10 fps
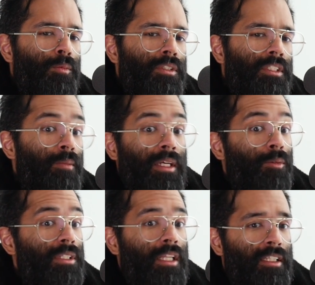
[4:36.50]
seemed like it
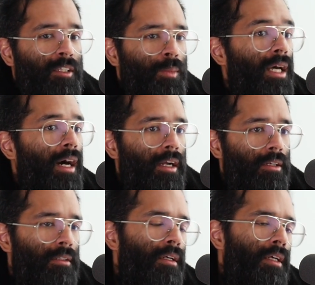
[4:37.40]
was likely to be
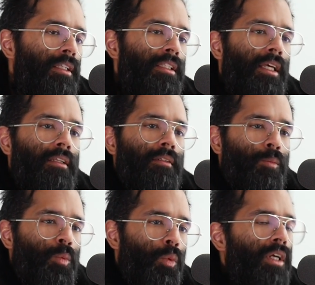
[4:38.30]
higher than
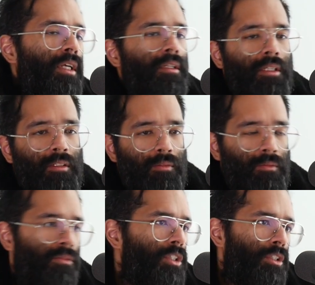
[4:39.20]
working in
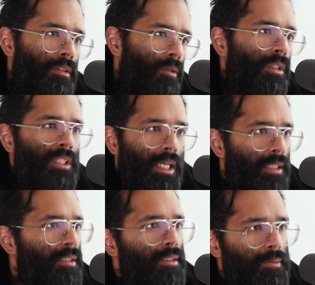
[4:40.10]
vision or text.